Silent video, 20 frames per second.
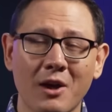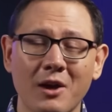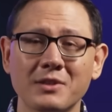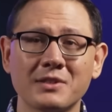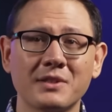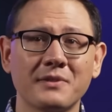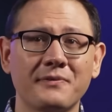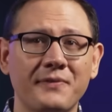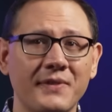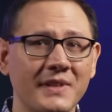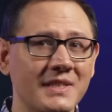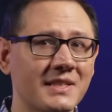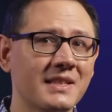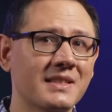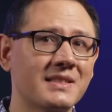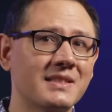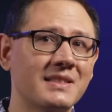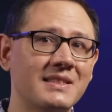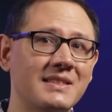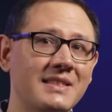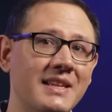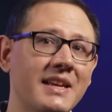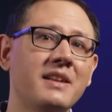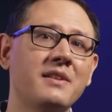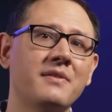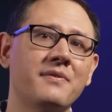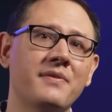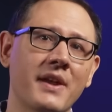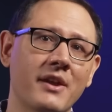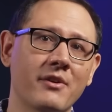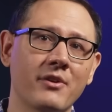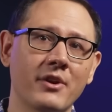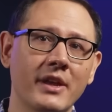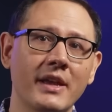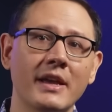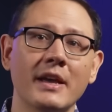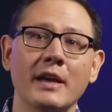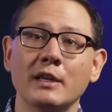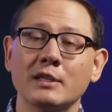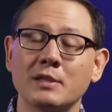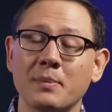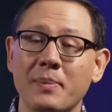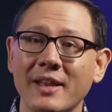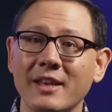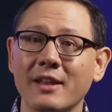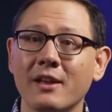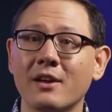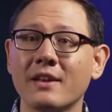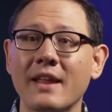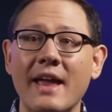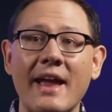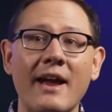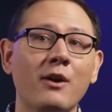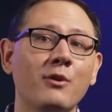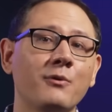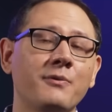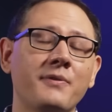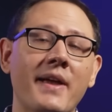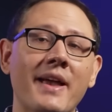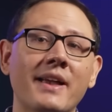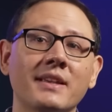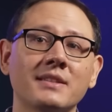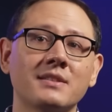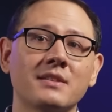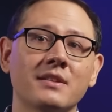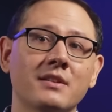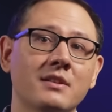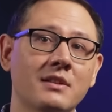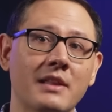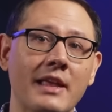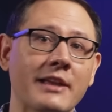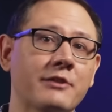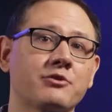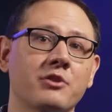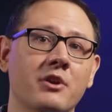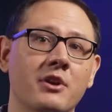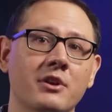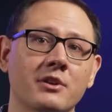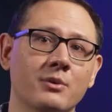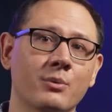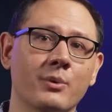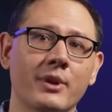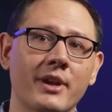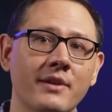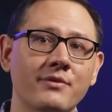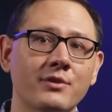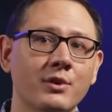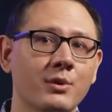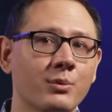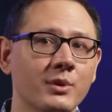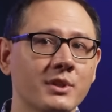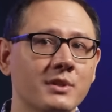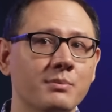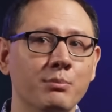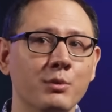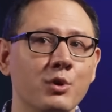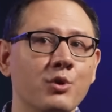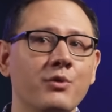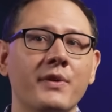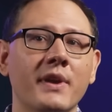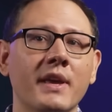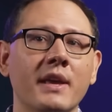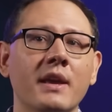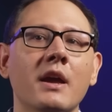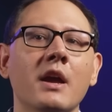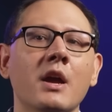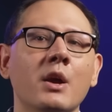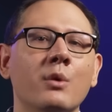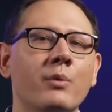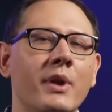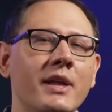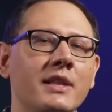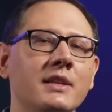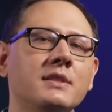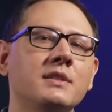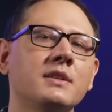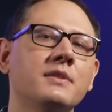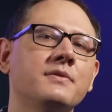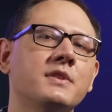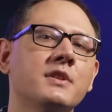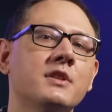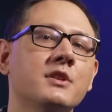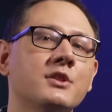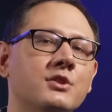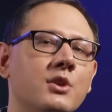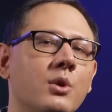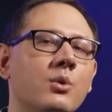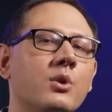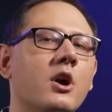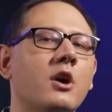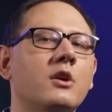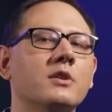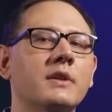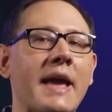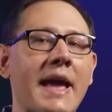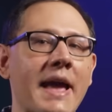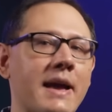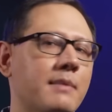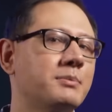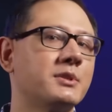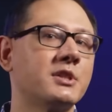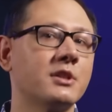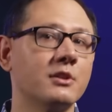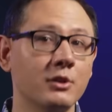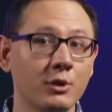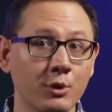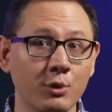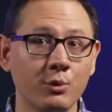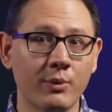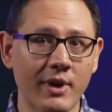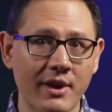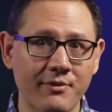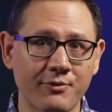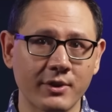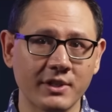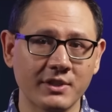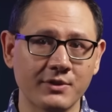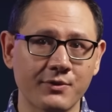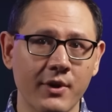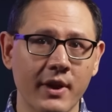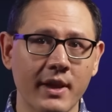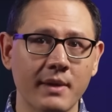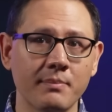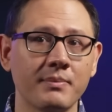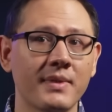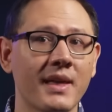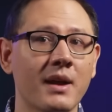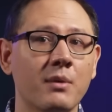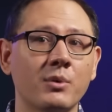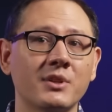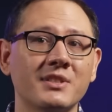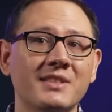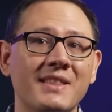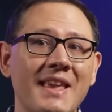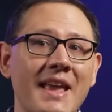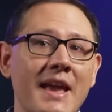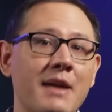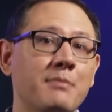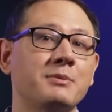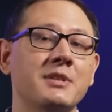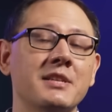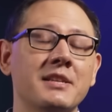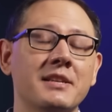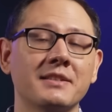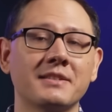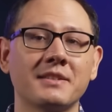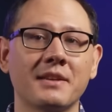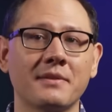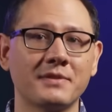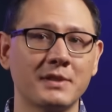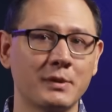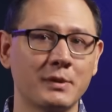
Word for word: laws of physics did vary, depending on how fast an electron or whatever was moving relative to the so-called absolute reference frame that was the emptiness of